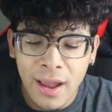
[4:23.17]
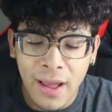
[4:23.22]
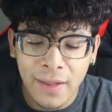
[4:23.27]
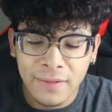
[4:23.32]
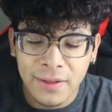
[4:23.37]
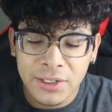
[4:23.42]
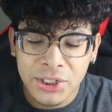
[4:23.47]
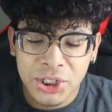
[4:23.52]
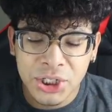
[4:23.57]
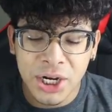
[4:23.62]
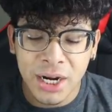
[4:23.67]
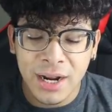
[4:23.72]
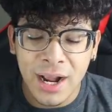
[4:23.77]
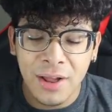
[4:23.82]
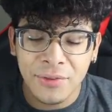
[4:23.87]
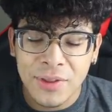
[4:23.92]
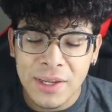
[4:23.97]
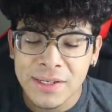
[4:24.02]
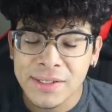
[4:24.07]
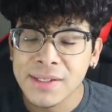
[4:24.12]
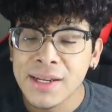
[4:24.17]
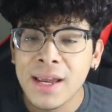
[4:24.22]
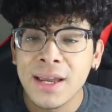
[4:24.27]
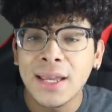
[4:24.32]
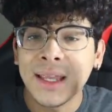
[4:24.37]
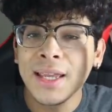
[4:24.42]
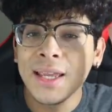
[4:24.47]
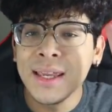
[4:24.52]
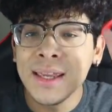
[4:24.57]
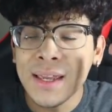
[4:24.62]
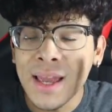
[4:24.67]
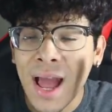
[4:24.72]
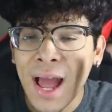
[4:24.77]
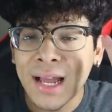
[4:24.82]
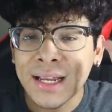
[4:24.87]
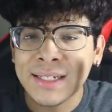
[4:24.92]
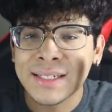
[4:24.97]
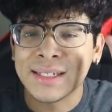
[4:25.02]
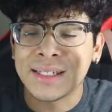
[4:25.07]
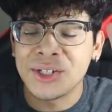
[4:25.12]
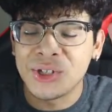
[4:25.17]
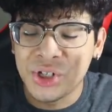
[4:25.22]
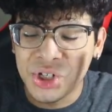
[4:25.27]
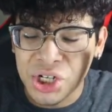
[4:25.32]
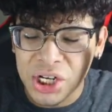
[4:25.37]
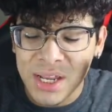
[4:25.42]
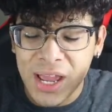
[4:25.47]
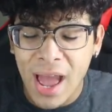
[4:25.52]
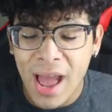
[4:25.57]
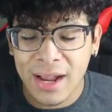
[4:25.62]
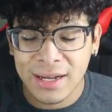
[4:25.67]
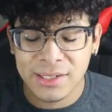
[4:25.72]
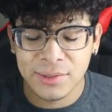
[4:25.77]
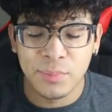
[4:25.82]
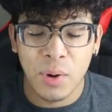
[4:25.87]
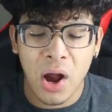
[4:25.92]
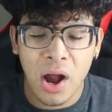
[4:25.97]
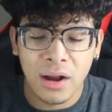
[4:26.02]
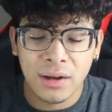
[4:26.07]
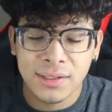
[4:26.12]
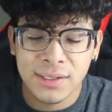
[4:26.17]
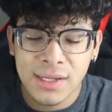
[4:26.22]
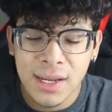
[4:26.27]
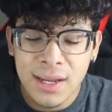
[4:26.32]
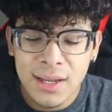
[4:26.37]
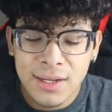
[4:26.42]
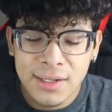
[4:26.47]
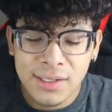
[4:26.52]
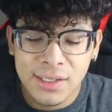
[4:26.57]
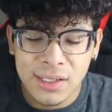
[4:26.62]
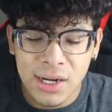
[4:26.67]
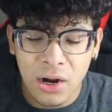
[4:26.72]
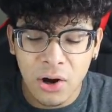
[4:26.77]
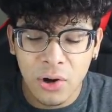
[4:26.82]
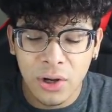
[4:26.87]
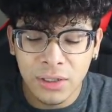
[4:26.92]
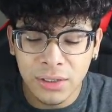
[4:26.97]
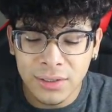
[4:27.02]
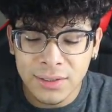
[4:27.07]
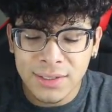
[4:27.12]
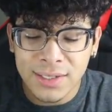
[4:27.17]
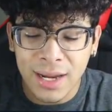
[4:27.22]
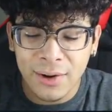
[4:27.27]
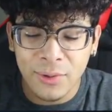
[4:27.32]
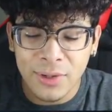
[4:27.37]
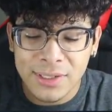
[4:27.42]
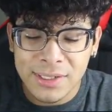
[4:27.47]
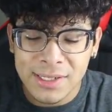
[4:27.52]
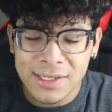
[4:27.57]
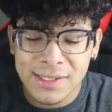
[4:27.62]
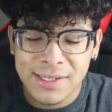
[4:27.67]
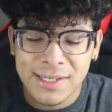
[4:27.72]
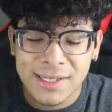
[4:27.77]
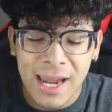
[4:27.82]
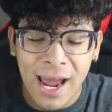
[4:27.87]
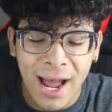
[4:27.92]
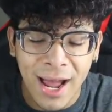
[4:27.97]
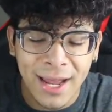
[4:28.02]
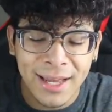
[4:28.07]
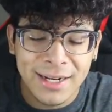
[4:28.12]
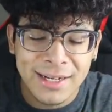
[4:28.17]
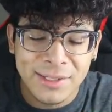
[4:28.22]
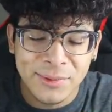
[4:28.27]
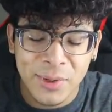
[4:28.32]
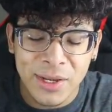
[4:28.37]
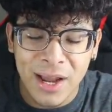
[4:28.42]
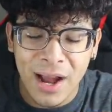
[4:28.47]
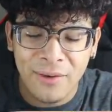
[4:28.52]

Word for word: And let's check out this E X G X box. So it looks like what's inside is we